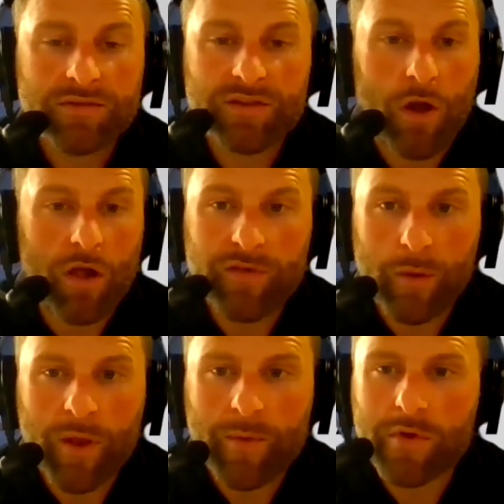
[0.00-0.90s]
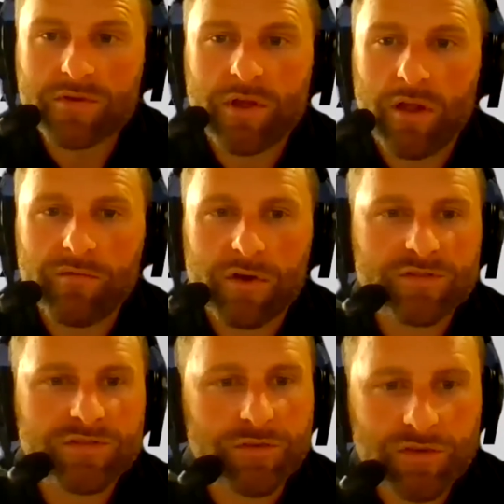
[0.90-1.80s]
to all of our members, all of
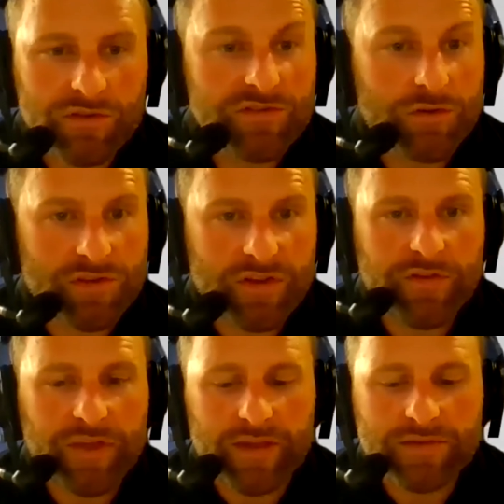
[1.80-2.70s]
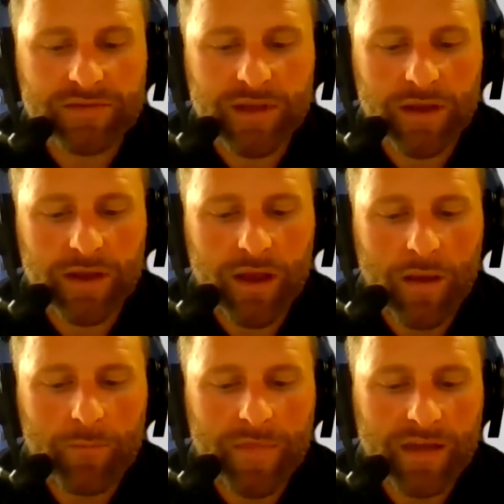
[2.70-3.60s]
our certificates, and
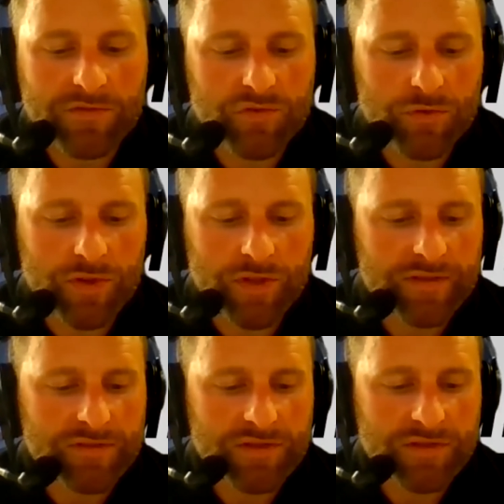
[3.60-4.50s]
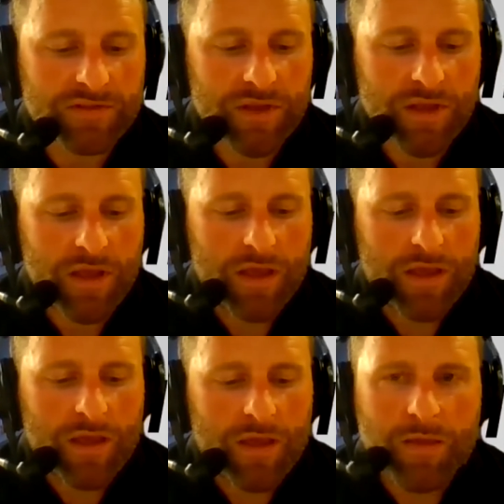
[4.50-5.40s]
um, that truly is just
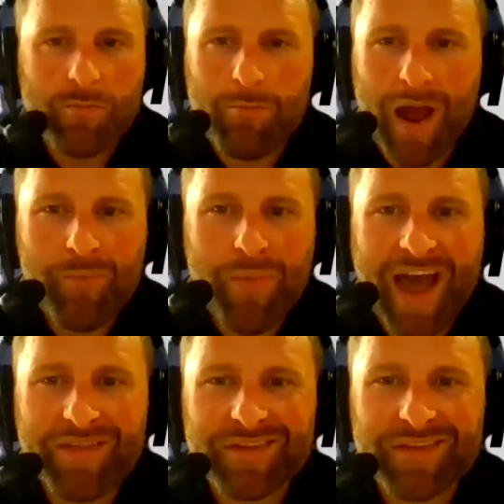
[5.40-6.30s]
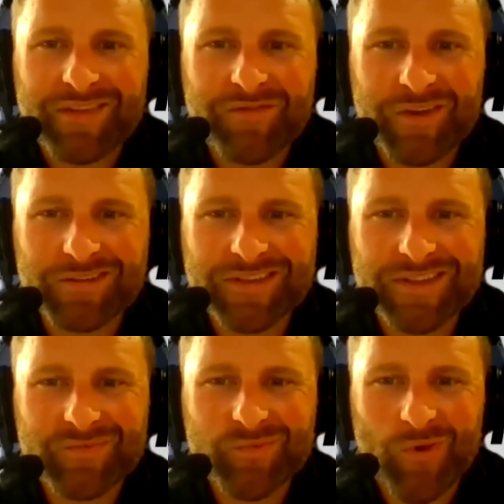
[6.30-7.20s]
my path in the field to
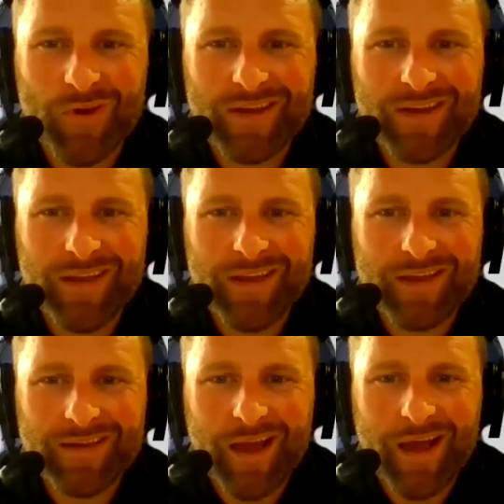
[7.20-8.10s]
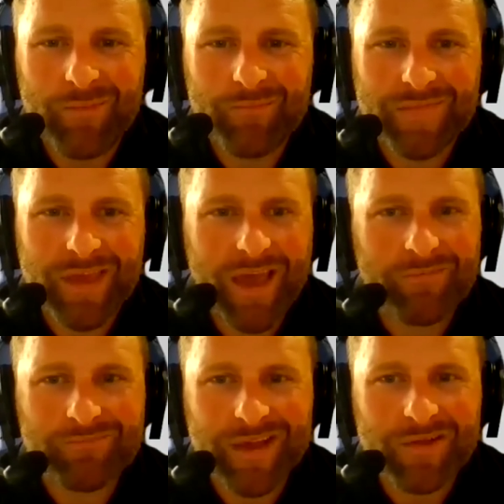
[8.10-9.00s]
this point. And um,
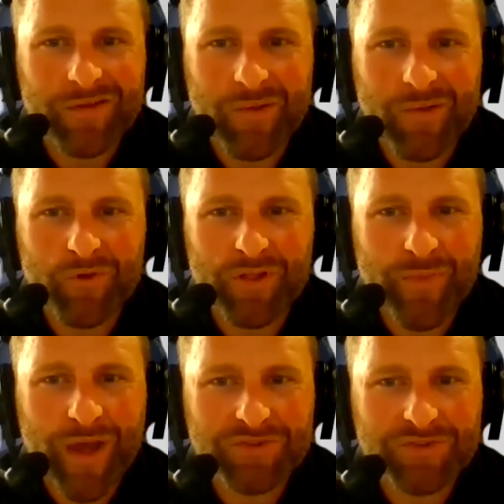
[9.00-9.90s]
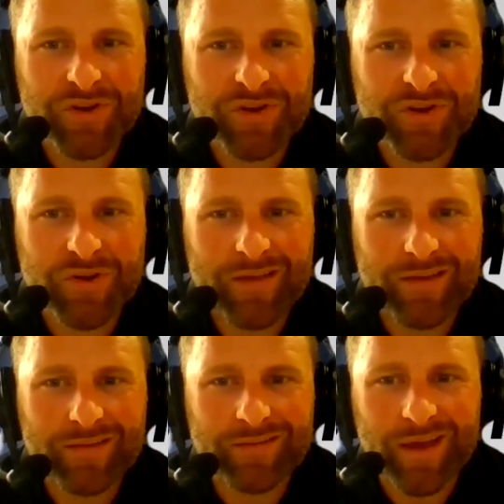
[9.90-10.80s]
yeah, I, am really passionate about
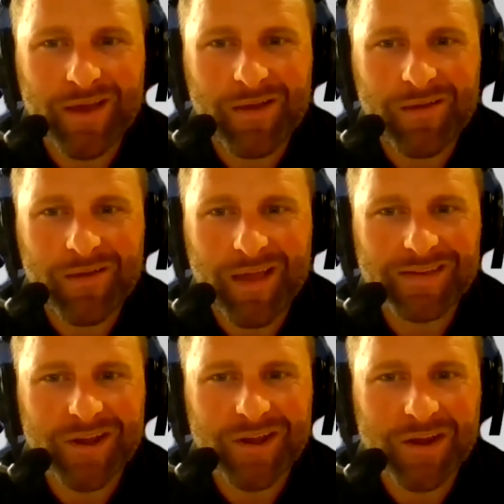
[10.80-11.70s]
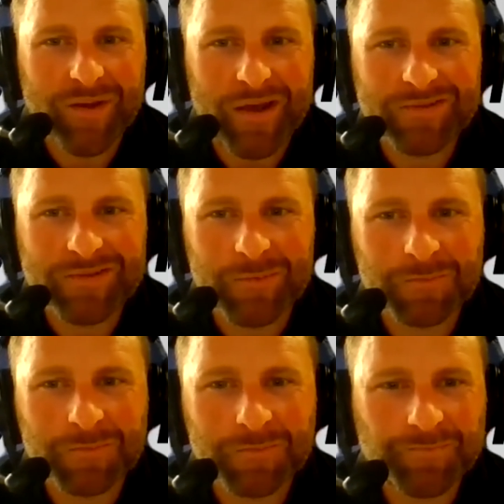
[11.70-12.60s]
it, and uh, I like talking about it. So,